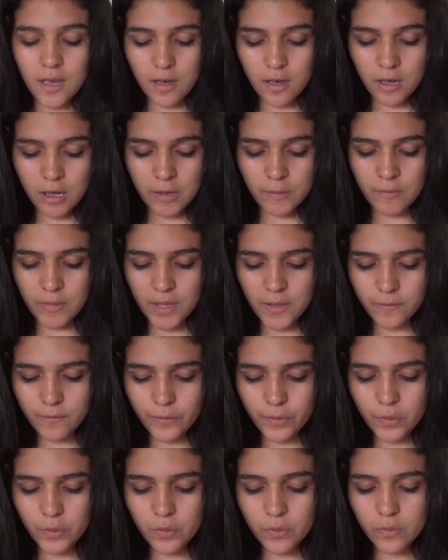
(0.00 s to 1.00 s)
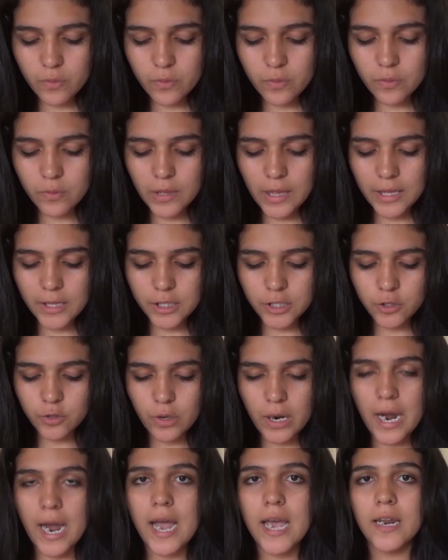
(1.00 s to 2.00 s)
If you like
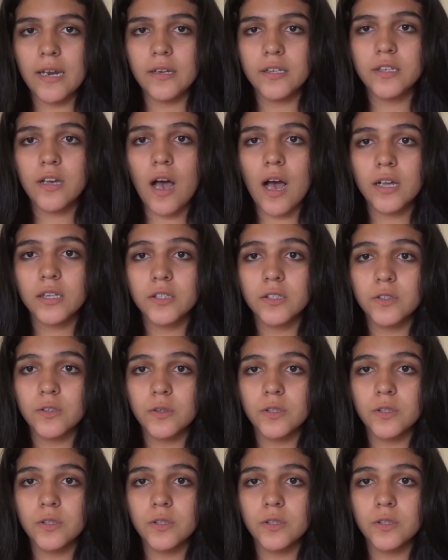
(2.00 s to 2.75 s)
try to talk to